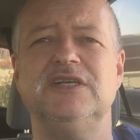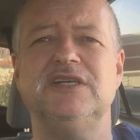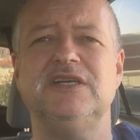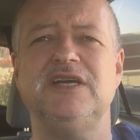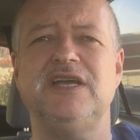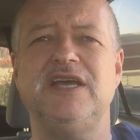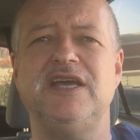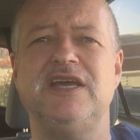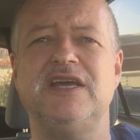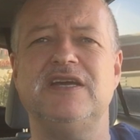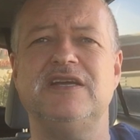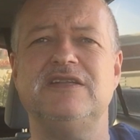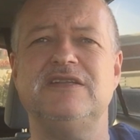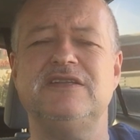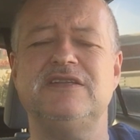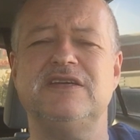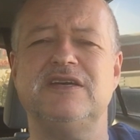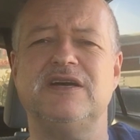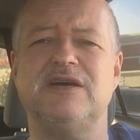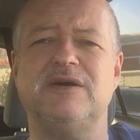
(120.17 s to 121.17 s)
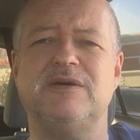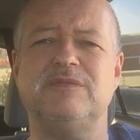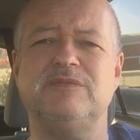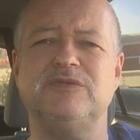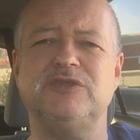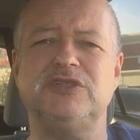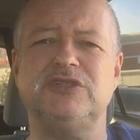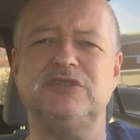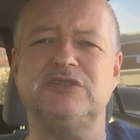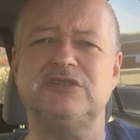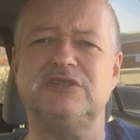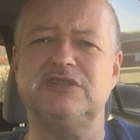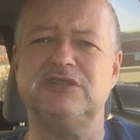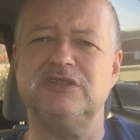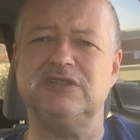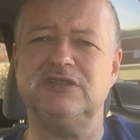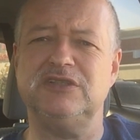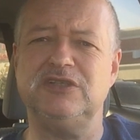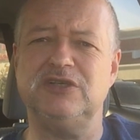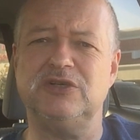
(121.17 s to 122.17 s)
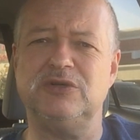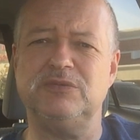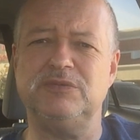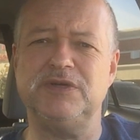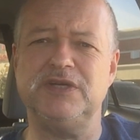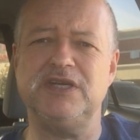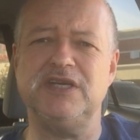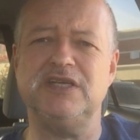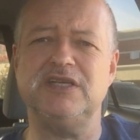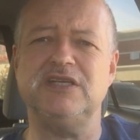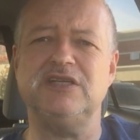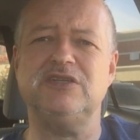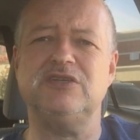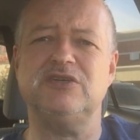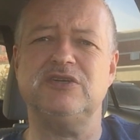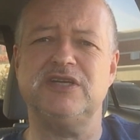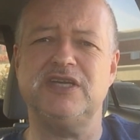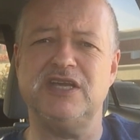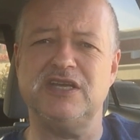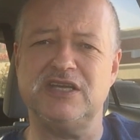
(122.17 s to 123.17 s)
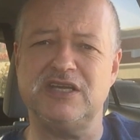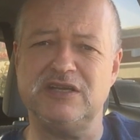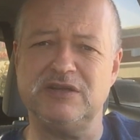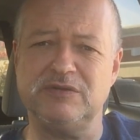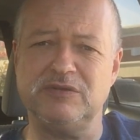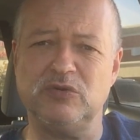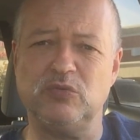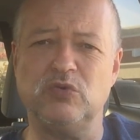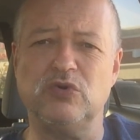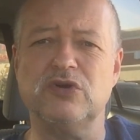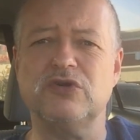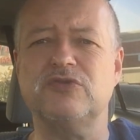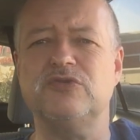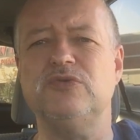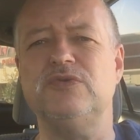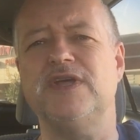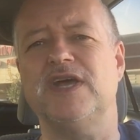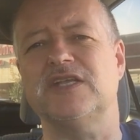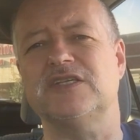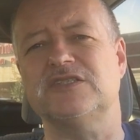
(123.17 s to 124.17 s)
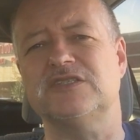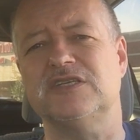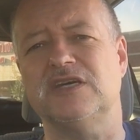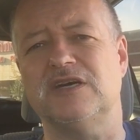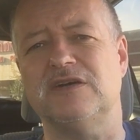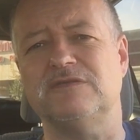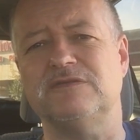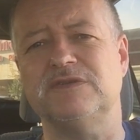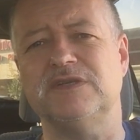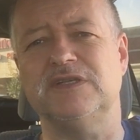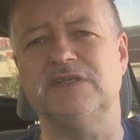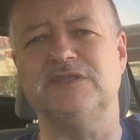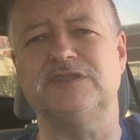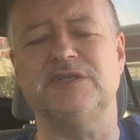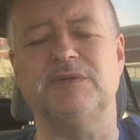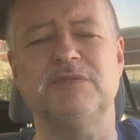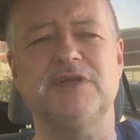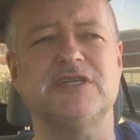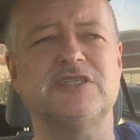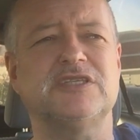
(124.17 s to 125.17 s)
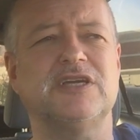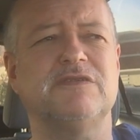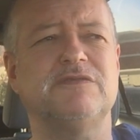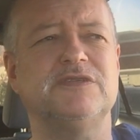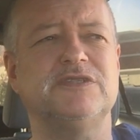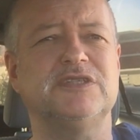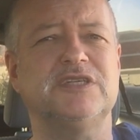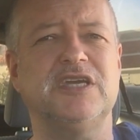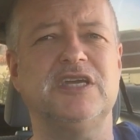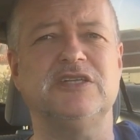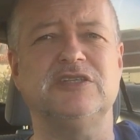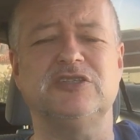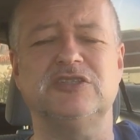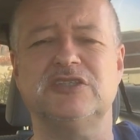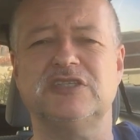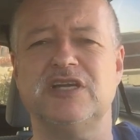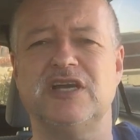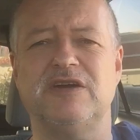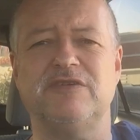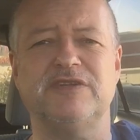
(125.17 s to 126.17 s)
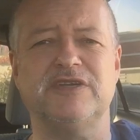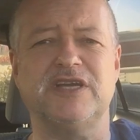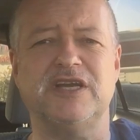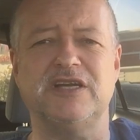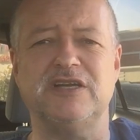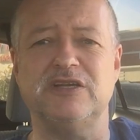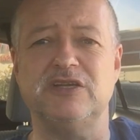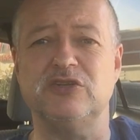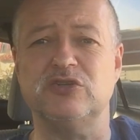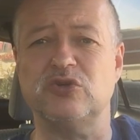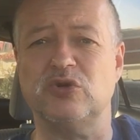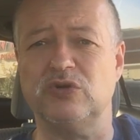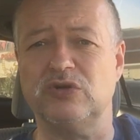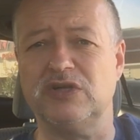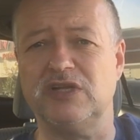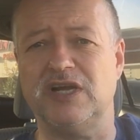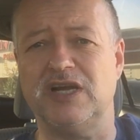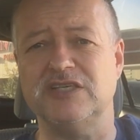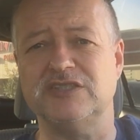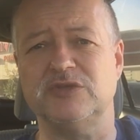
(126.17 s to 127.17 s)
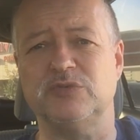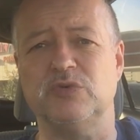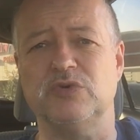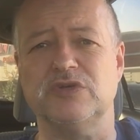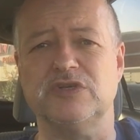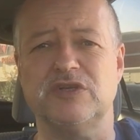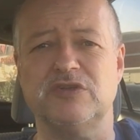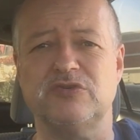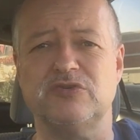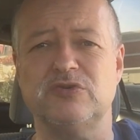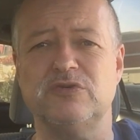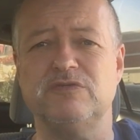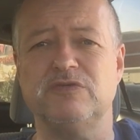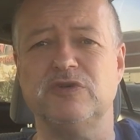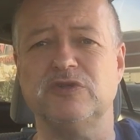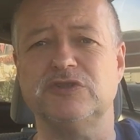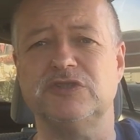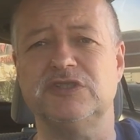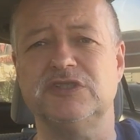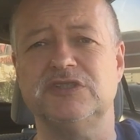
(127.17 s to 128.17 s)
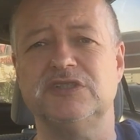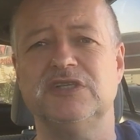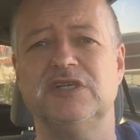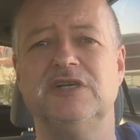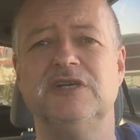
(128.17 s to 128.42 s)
and just beginning to work through that stuff. And some of that stuff is, again, just how they kind of internalize it, working through, versus